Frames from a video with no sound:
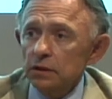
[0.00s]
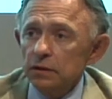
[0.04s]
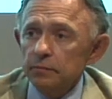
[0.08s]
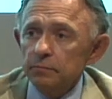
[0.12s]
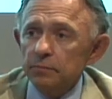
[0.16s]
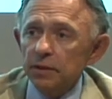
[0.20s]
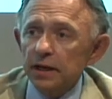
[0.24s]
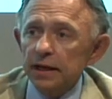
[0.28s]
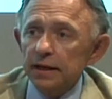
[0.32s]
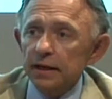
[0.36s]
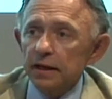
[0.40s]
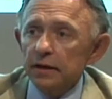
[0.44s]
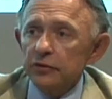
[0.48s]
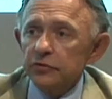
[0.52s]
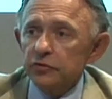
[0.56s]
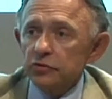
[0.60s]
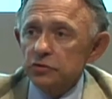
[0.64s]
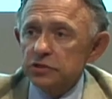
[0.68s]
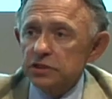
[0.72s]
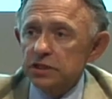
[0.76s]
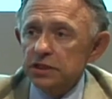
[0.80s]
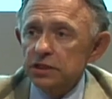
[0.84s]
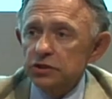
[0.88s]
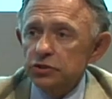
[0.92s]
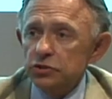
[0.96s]
and by other
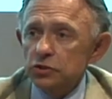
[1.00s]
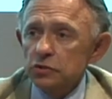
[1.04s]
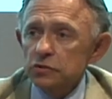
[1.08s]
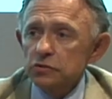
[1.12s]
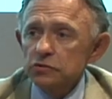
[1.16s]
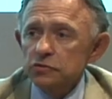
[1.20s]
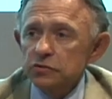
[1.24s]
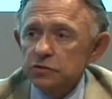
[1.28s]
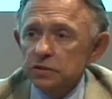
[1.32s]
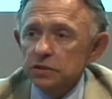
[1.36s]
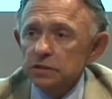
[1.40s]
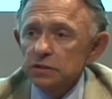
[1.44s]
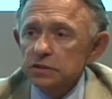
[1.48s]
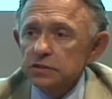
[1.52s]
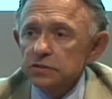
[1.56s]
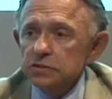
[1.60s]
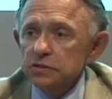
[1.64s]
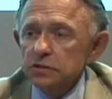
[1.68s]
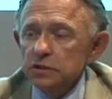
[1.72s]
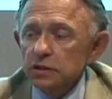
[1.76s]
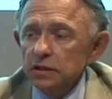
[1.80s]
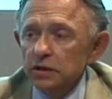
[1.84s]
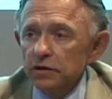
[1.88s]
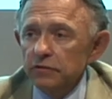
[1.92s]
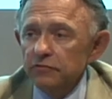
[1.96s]
teachers in
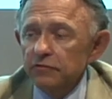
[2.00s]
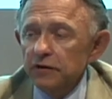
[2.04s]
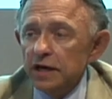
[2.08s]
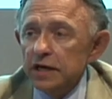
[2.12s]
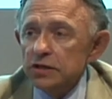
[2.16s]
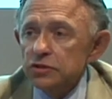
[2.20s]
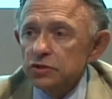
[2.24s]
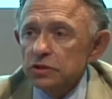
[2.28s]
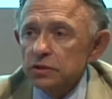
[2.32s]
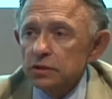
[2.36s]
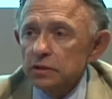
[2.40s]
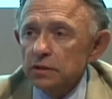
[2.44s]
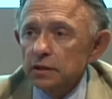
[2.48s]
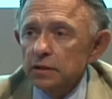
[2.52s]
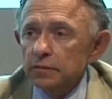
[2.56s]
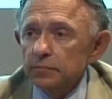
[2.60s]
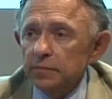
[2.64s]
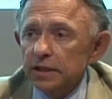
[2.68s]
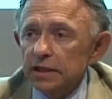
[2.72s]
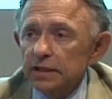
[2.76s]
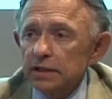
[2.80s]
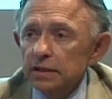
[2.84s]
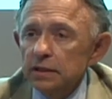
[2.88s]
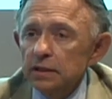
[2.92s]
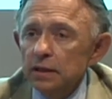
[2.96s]
this innovation
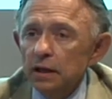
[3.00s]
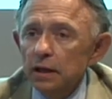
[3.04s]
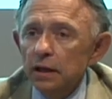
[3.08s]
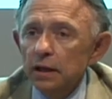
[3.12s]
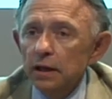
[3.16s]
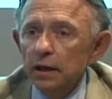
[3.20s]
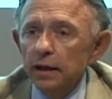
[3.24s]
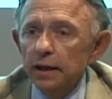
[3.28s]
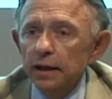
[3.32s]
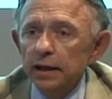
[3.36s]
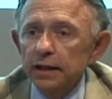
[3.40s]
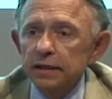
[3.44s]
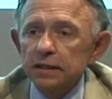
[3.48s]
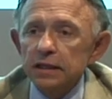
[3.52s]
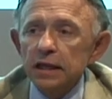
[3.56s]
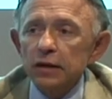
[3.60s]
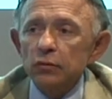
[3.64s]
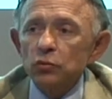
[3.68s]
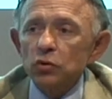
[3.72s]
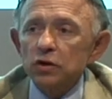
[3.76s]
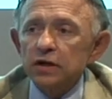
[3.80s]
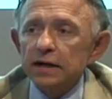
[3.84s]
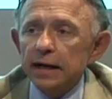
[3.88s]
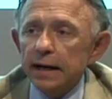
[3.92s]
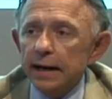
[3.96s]
committee. And they
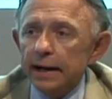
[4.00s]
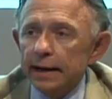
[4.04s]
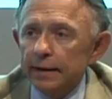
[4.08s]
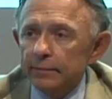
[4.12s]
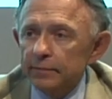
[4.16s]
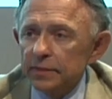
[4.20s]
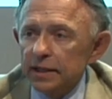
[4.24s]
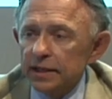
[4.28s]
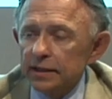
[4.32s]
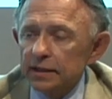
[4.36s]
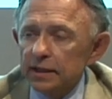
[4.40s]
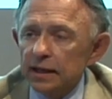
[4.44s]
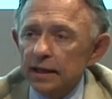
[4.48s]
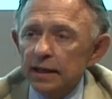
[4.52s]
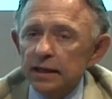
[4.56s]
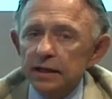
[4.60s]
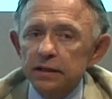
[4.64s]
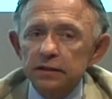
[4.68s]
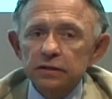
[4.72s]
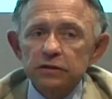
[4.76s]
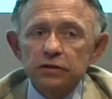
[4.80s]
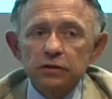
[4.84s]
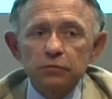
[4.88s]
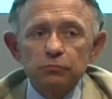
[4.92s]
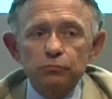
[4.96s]
would comment on
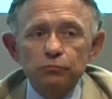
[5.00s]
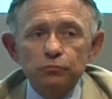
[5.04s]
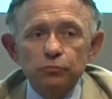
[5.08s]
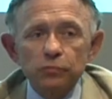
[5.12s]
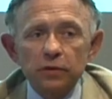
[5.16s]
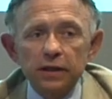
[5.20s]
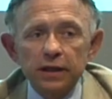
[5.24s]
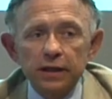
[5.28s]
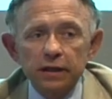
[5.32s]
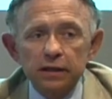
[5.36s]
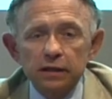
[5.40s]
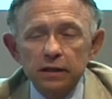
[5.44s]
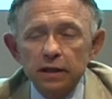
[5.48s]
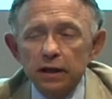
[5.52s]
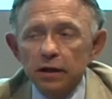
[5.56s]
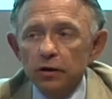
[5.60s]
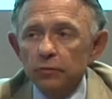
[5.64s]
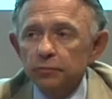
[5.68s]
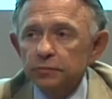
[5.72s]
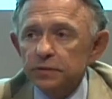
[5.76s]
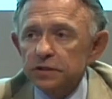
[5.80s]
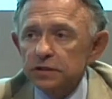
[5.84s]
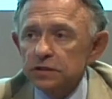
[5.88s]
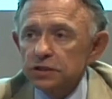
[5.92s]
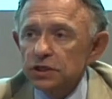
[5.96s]
it and, and
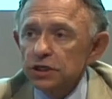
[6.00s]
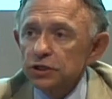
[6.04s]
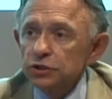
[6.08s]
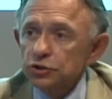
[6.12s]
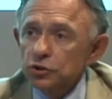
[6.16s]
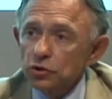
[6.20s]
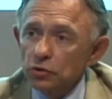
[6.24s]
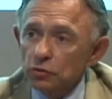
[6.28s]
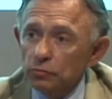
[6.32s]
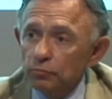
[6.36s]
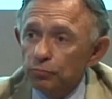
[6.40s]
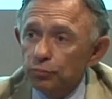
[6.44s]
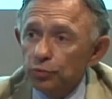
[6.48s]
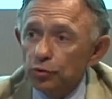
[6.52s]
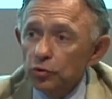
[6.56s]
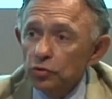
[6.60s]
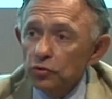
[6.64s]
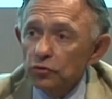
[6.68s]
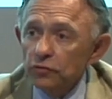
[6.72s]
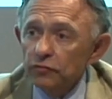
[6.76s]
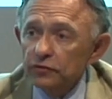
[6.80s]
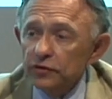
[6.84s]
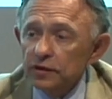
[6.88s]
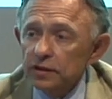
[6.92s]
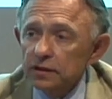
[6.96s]
help the teacher
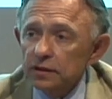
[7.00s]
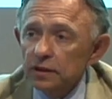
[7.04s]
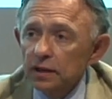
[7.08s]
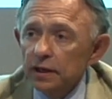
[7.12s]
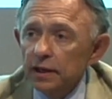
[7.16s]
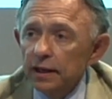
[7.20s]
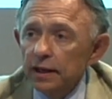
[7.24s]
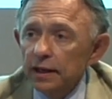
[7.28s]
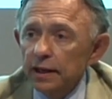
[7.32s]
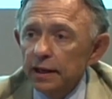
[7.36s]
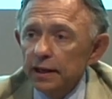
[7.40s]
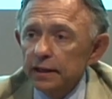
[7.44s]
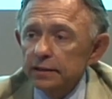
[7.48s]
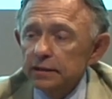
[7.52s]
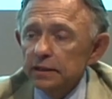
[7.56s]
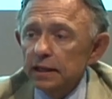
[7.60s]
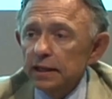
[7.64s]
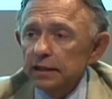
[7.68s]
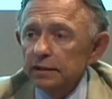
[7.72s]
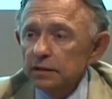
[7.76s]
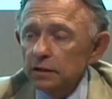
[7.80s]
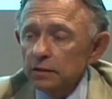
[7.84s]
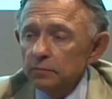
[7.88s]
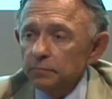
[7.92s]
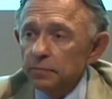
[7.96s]
improve it and
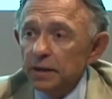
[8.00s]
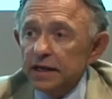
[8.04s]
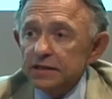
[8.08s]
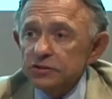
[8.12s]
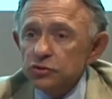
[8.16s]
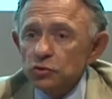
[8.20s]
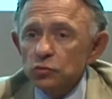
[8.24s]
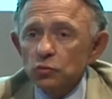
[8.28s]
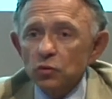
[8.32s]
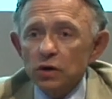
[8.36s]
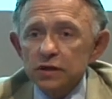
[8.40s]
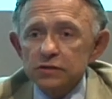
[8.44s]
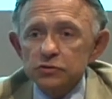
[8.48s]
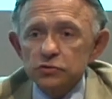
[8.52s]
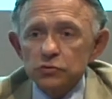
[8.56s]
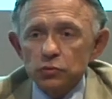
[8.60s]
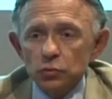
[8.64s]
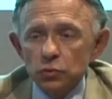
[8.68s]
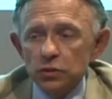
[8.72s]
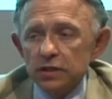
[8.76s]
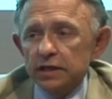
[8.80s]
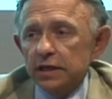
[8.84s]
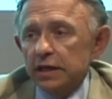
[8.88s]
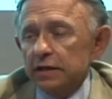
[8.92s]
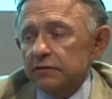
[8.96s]
then the best ones
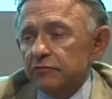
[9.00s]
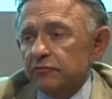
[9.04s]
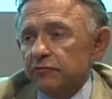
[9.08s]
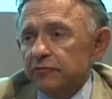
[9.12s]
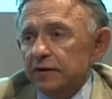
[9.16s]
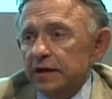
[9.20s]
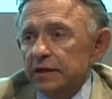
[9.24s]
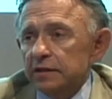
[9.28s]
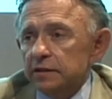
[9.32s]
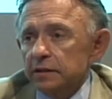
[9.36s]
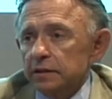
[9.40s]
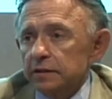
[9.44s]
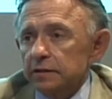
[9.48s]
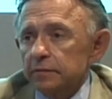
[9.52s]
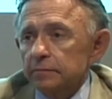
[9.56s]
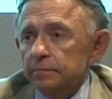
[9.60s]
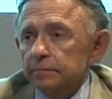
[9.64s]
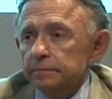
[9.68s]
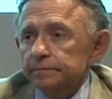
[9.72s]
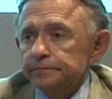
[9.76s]
would get funded.